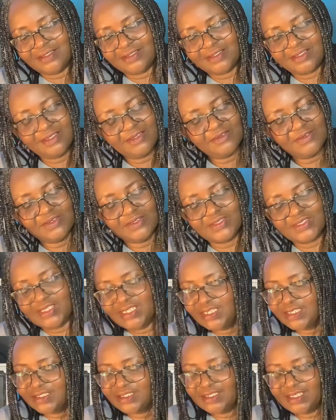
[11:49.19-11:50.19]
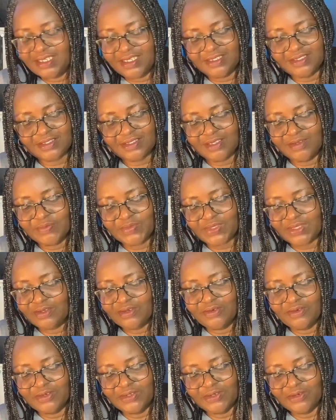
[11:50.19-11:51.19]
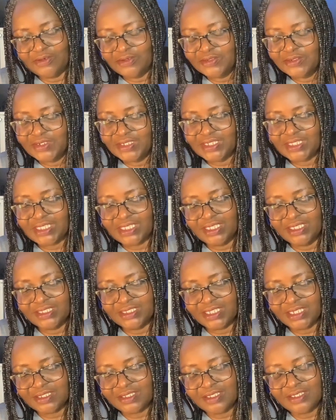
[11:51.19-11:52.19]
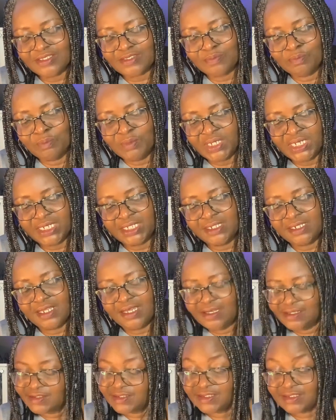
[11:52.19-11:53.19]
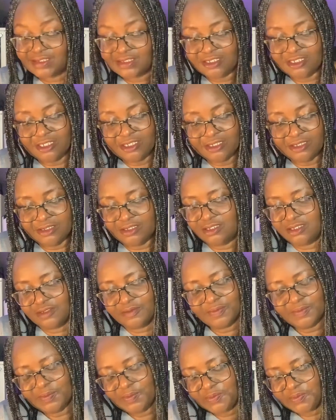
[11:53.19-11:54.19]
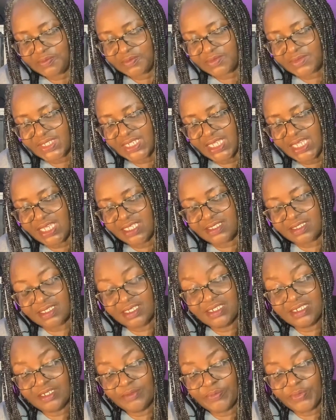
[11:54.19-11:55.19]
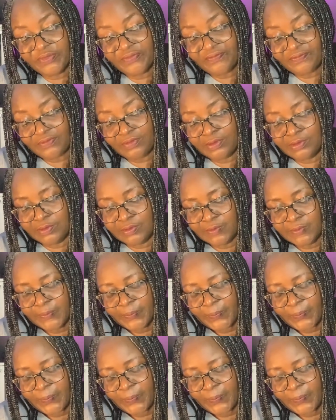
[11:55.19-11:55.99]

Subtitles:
Seriously, there is something going on in Kenya. This man has changed. I said it before.